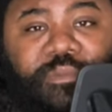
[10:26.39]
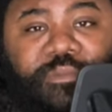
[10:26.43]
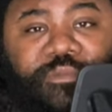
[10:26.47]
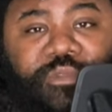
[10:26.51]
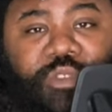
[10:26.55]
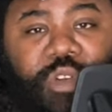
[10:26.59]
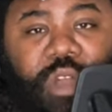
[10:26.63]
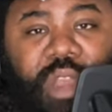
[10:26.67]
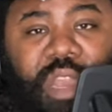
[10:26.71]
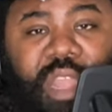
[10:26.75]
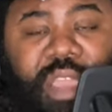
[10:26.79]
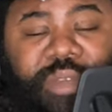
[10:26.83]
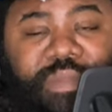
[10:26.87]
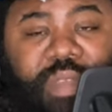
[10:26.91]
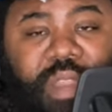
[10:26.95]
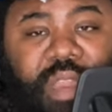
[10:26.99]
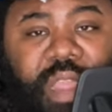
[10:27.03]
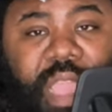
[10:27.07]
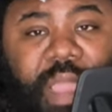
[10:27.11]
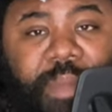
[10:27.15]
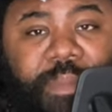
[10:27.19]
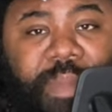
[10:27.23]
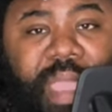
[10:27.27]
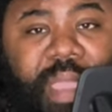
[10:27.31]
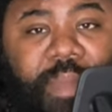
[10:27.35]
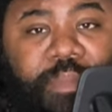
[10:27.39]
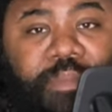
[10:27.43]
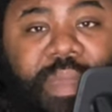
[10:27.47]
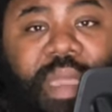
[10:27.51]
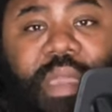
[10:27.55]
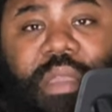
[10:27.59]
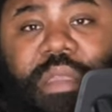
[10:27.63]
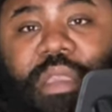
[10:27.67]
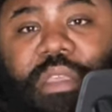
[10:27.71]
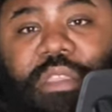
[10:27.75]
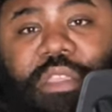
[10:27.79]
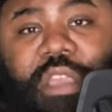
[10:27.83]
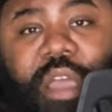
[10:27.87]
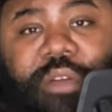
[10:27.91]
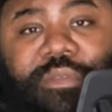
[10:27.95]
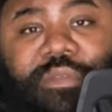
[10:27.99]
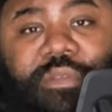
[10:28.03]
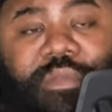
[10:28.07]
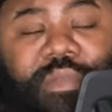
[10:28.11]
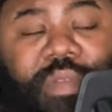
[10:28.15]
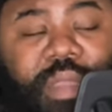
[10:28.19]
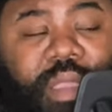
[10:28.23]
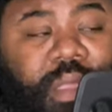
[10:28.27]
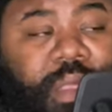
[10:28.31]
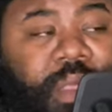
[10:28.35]
for a living and make millions off
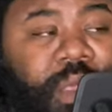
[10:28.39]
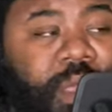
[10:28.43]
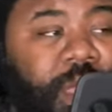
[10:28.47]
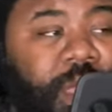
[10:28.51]
of it.